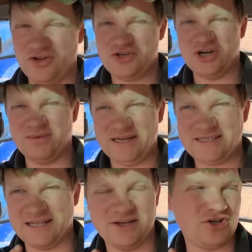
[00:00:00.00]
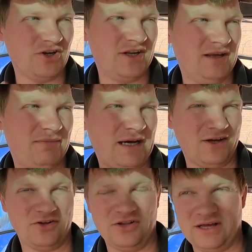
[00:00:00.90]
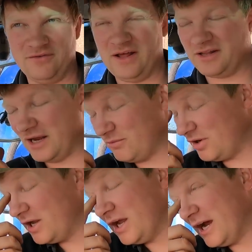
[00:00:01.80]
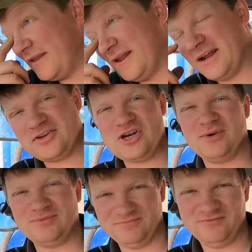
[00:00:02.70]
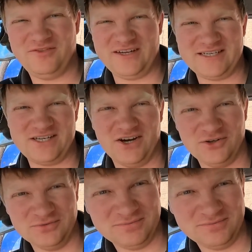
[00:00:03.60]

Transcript: First job, I need to uh, John Deere back. I'll do that without camera. And the next job, fix his cone.